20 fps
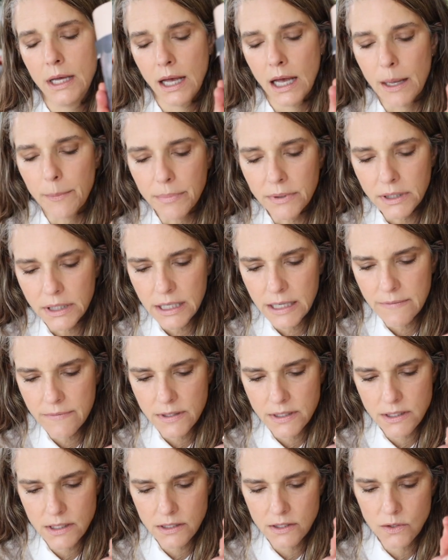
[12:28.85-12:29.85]
I believe
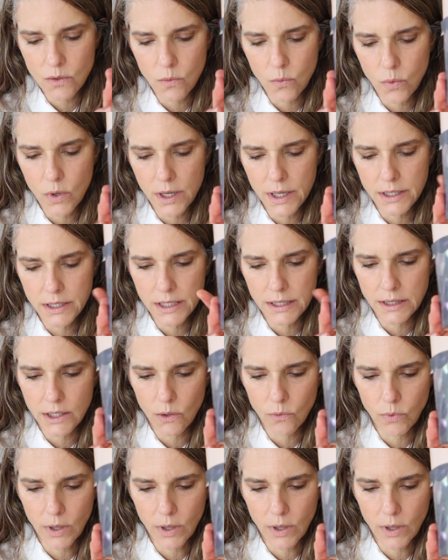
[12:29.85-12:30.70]
this is the one that they're